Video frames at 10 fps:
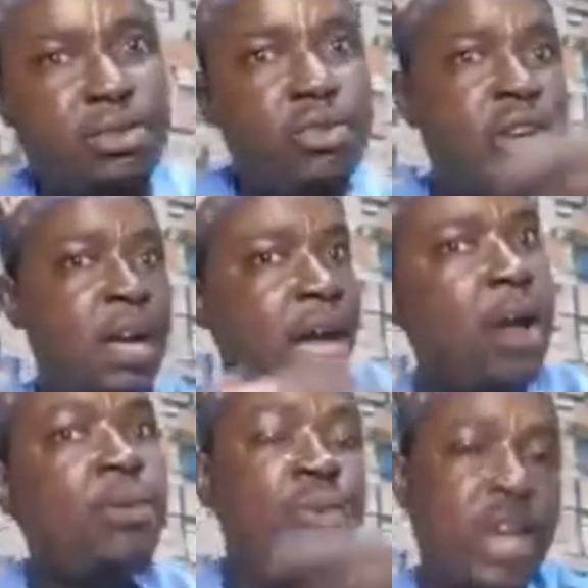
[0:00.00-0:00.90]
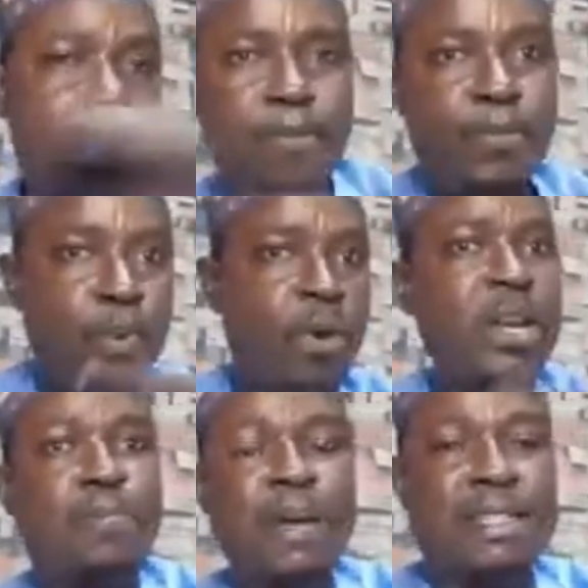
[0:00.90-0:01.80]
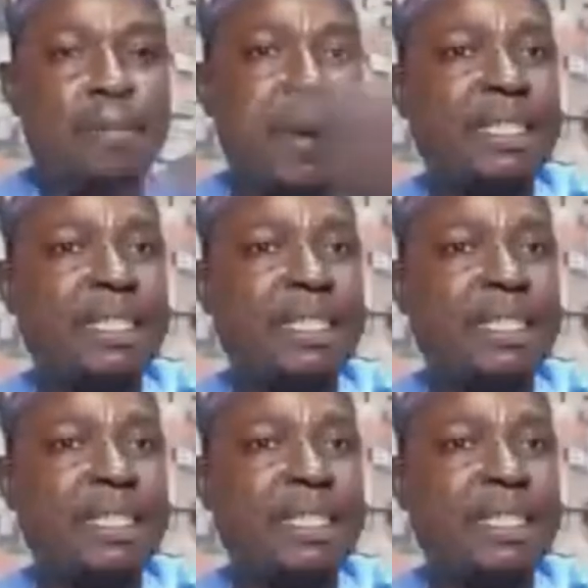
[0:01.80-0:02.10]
No? And we only pete